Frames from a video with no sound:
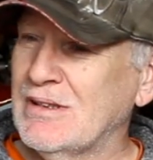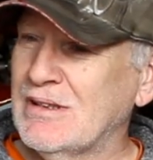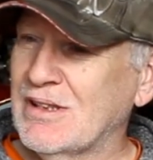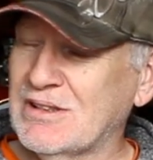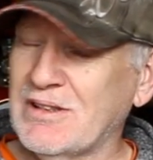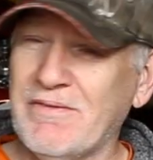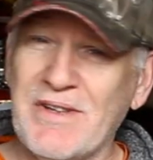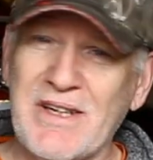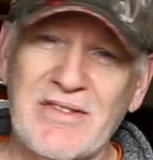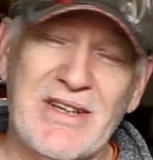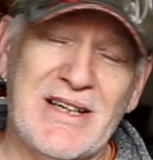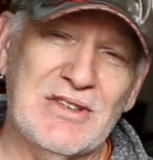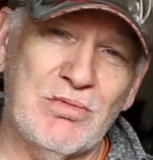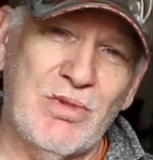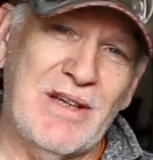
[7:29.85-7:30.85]
because I figured
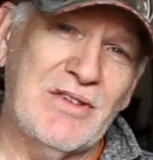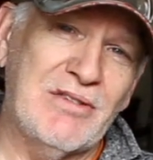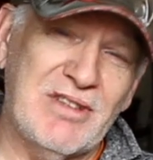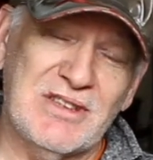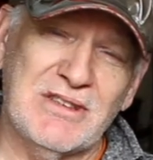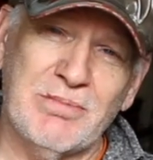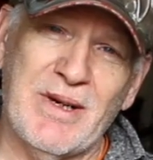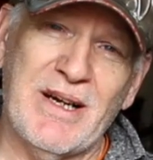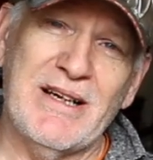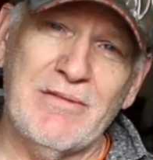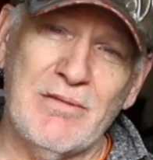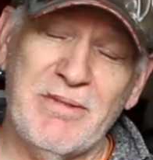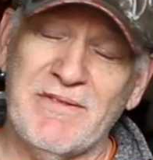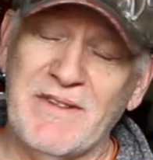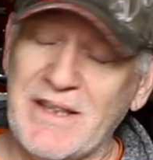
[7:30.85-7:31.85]
that's when the rest of the bike
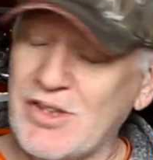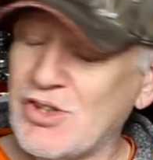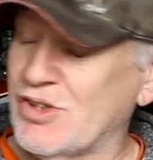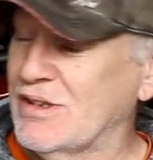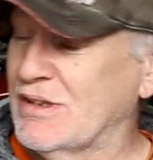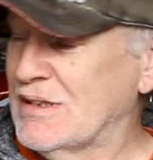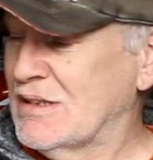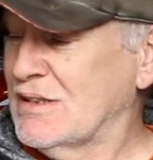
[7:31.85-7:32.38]
will be finished.